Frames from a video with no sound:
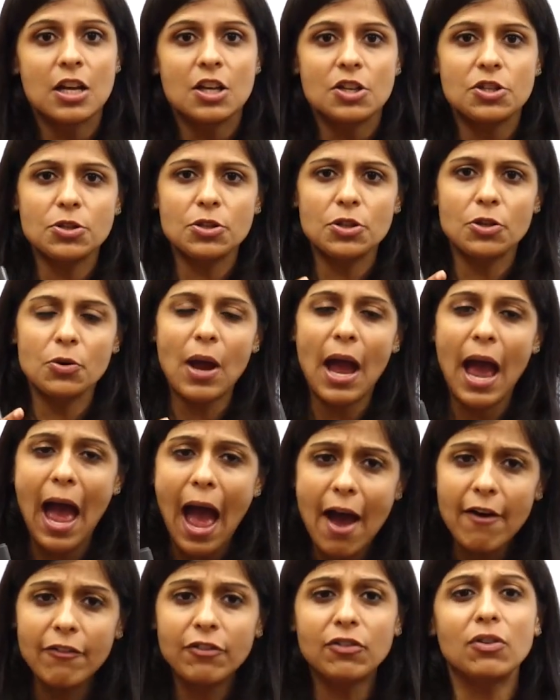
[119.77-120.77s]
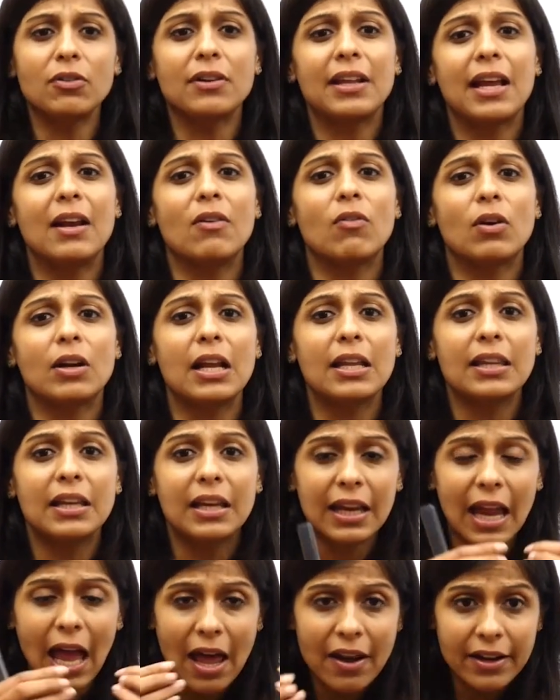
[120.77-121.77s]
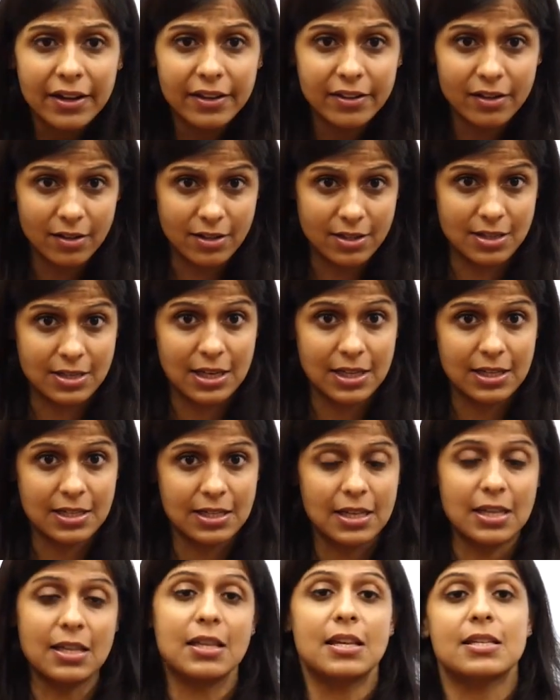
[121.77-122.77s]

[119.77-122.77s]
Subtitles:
so you have to tell what are the characteristics in